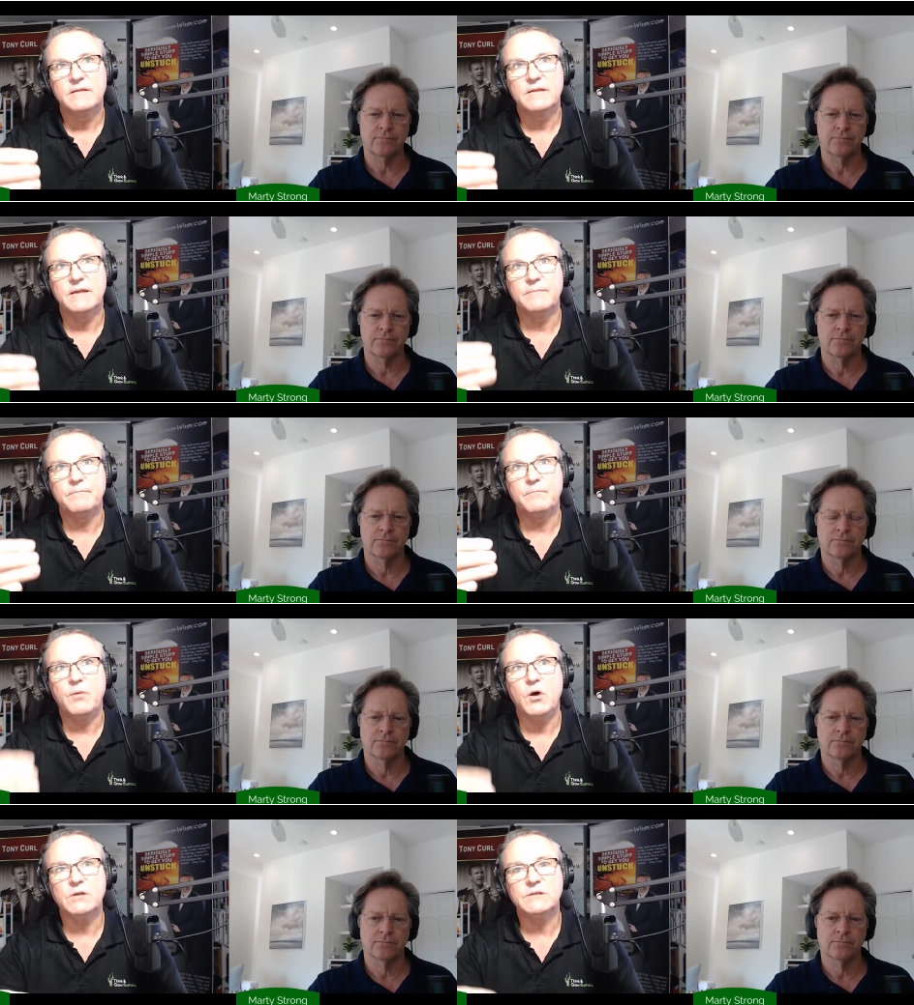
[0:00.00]
Speaker 1: that are
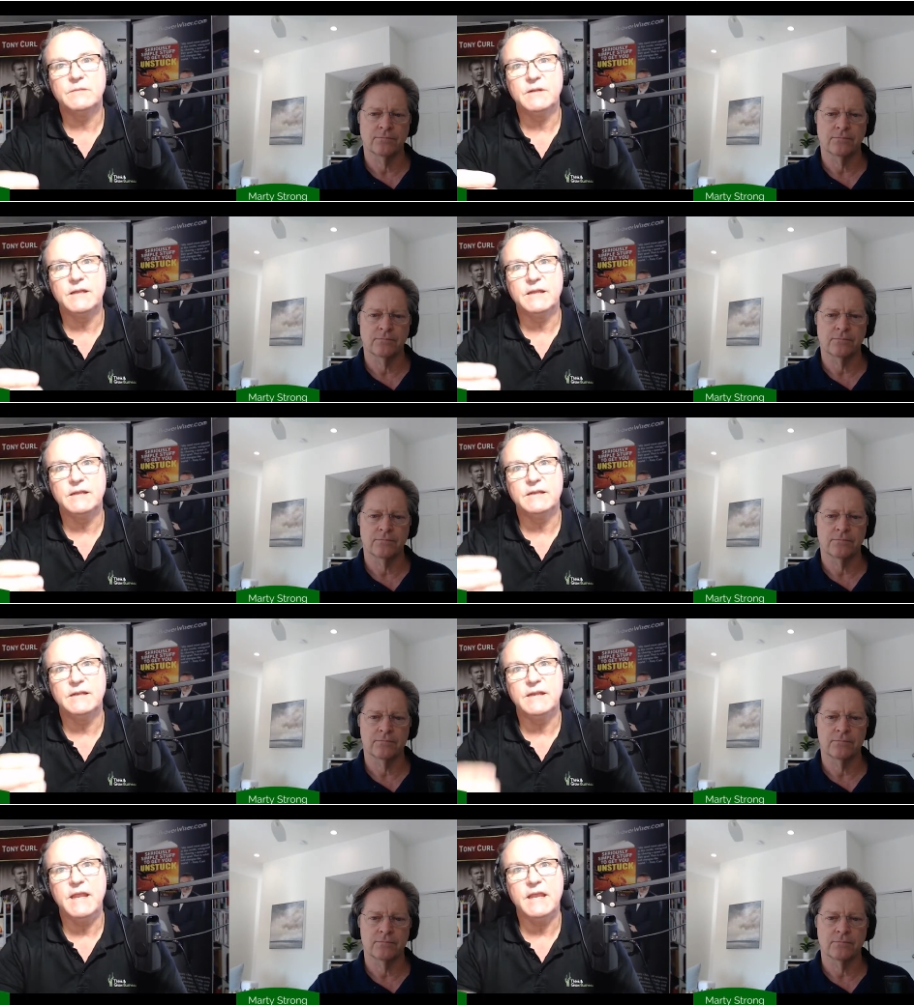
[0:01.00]
possibly
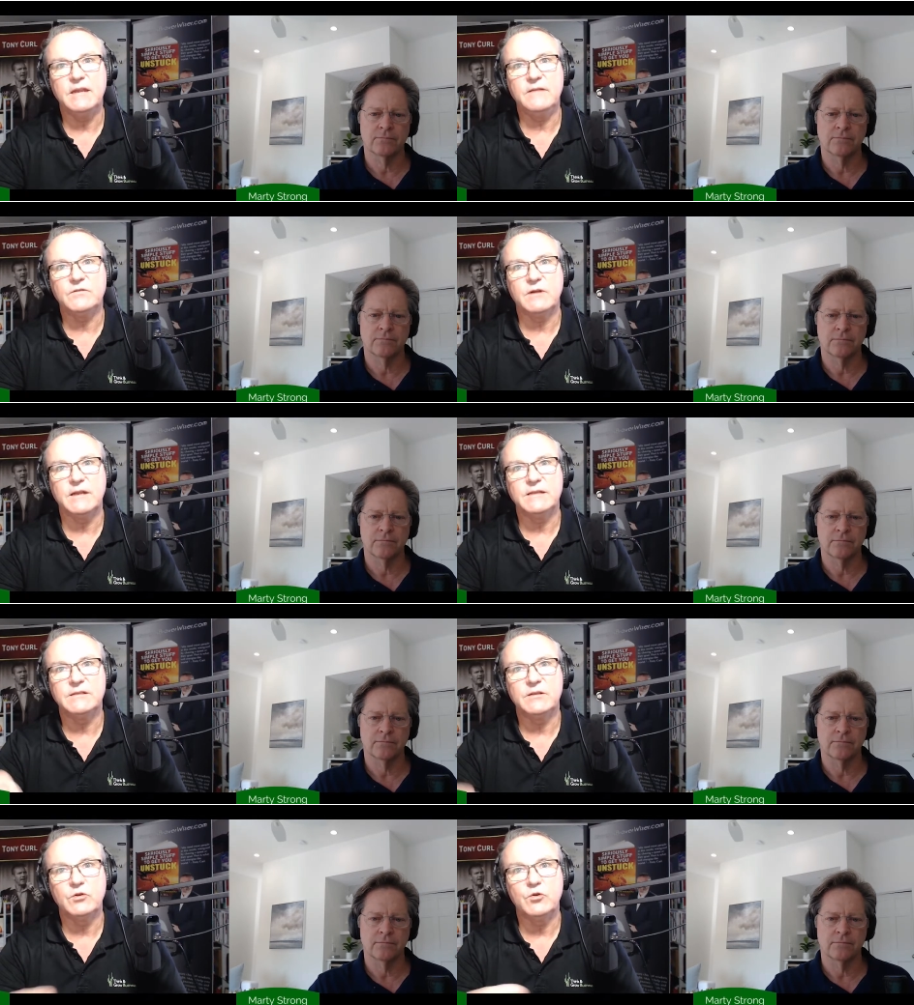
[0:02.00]
negative traits
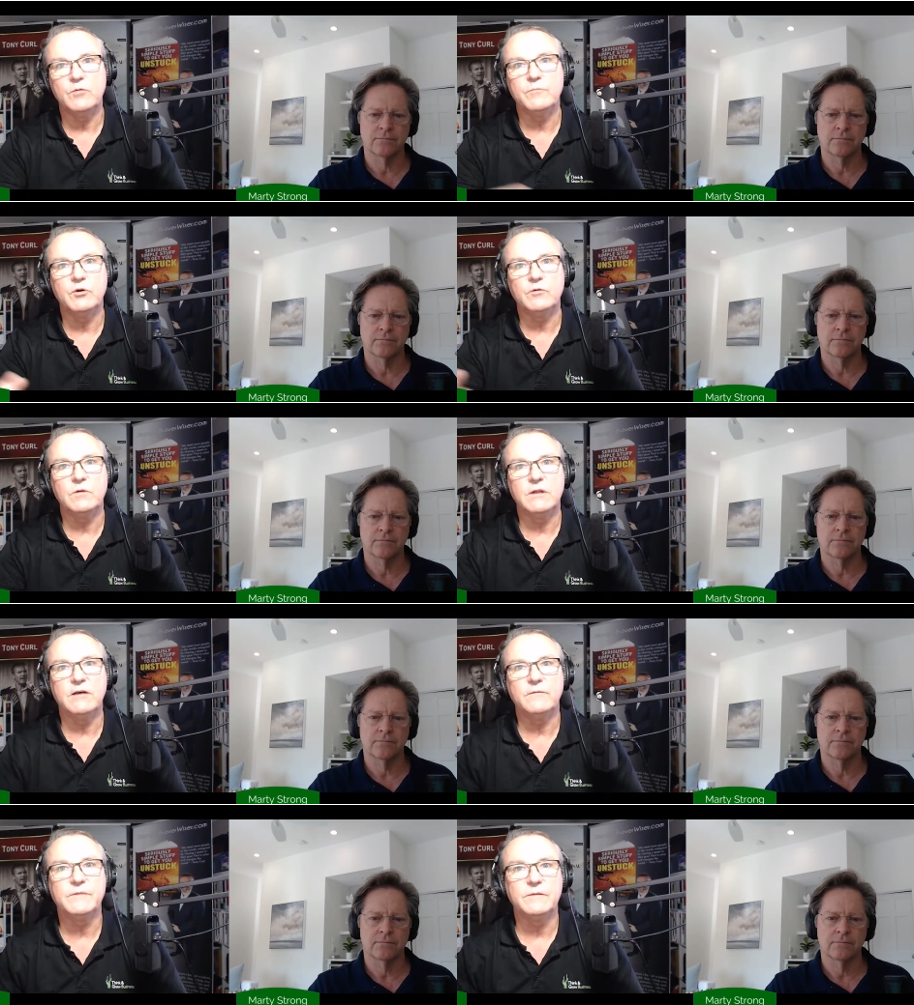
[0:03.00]
that your book will
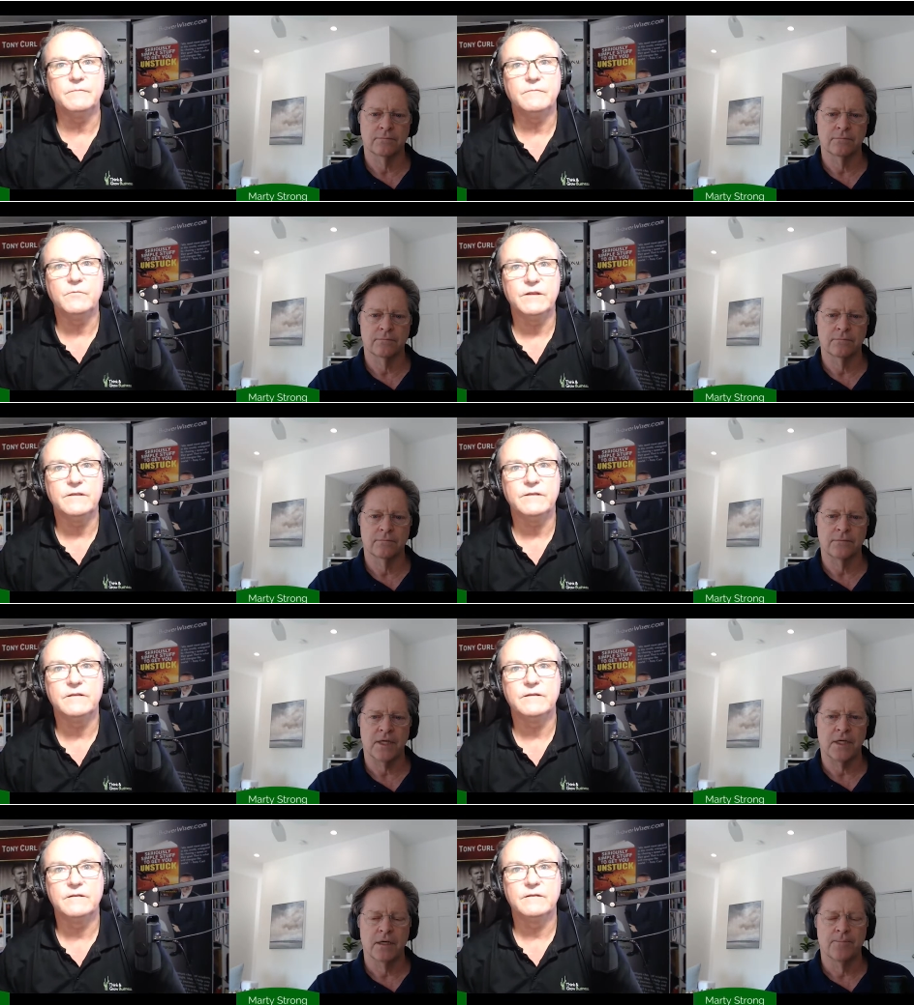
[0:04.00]
help them with?
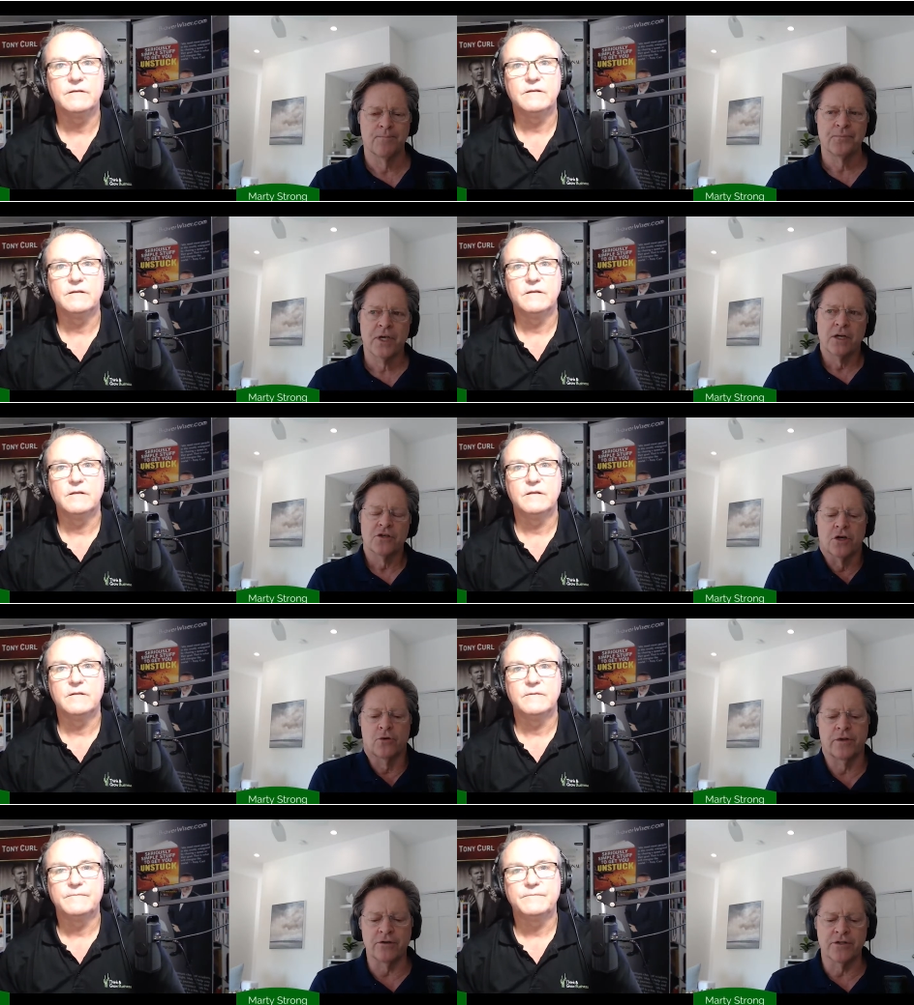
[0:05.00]
Speaker 2: So
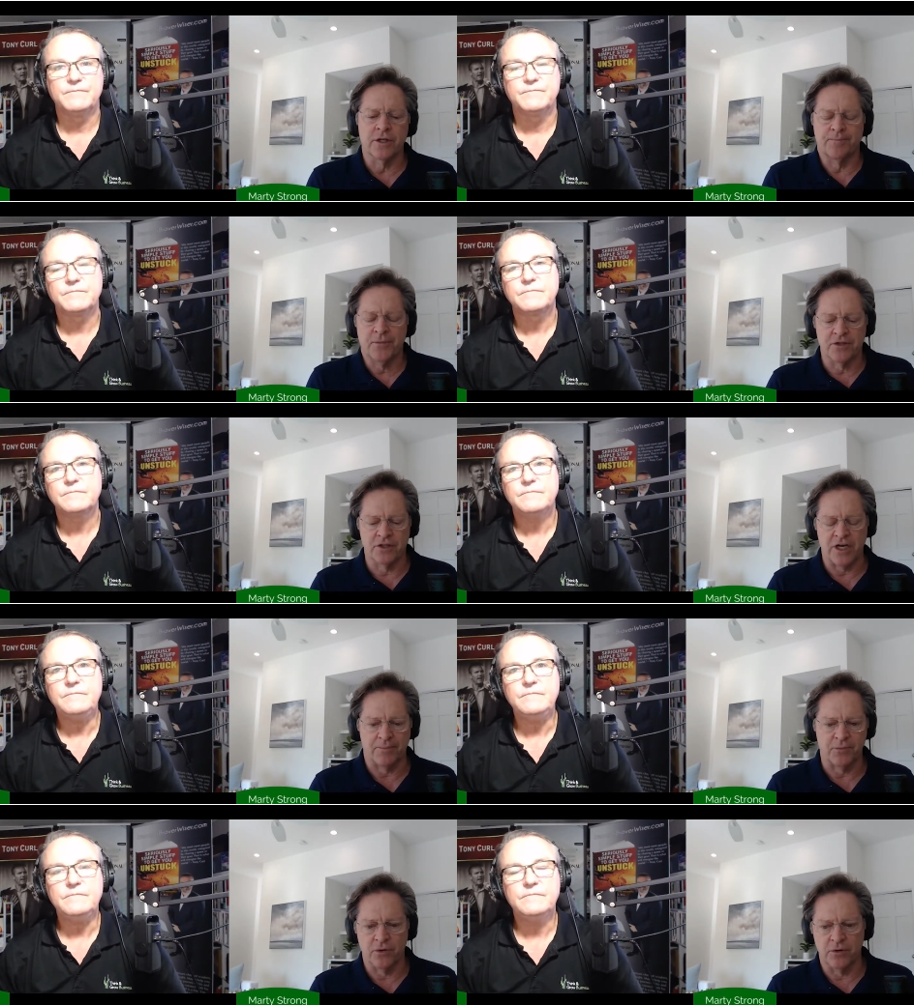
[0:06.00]
there's a there's a
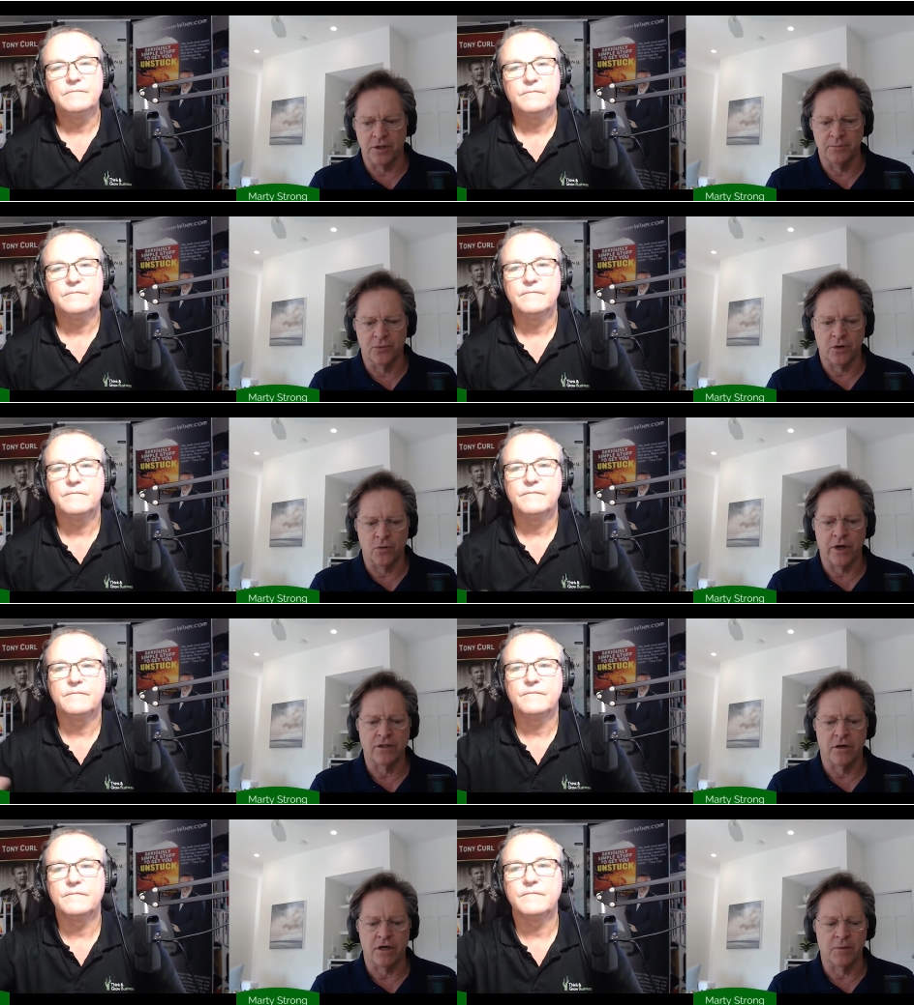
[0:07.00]
chapter in the book where I
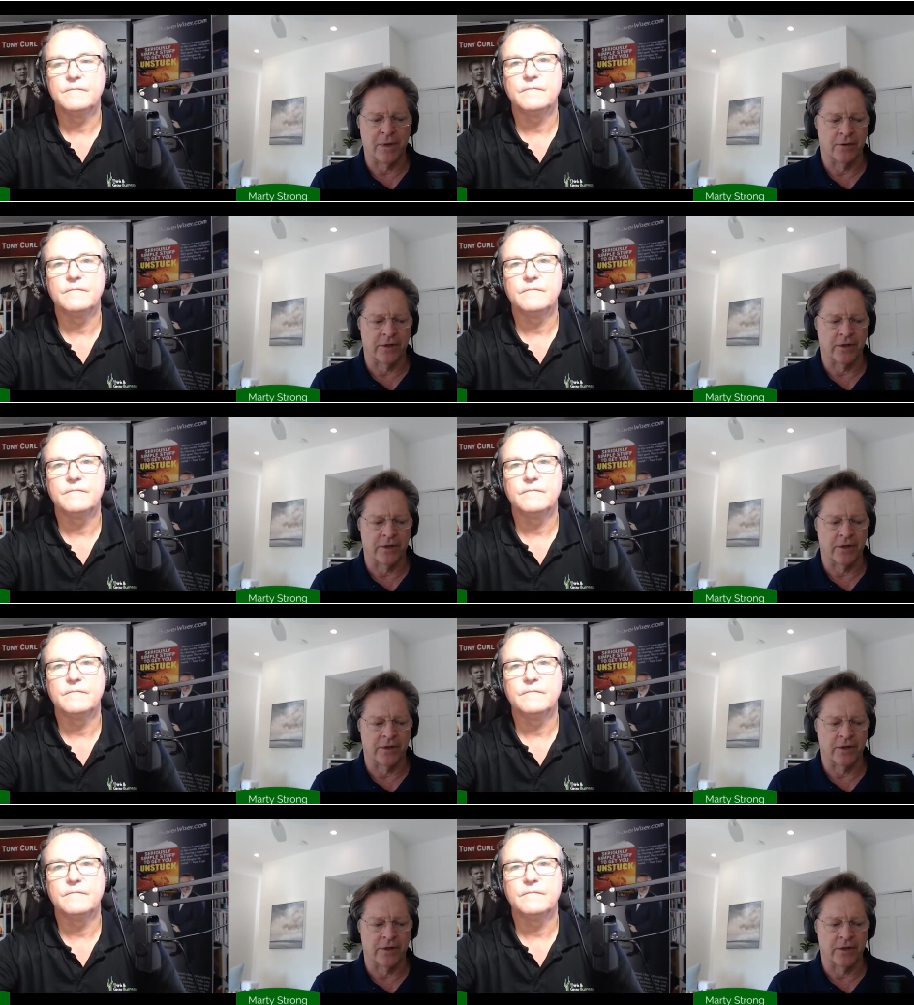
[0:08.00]
talk about the